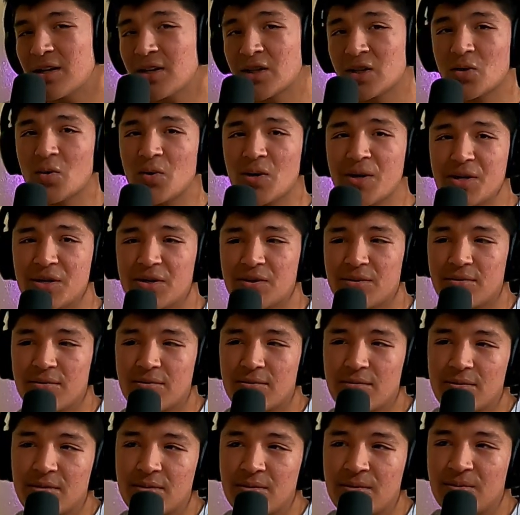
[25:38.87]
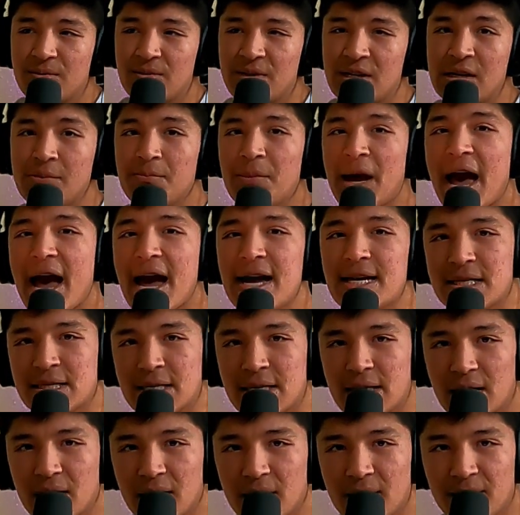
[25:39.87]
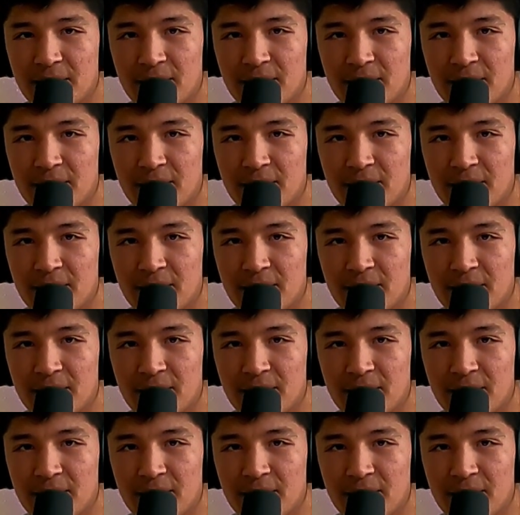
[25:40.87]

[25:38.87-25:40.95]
it's always in passing.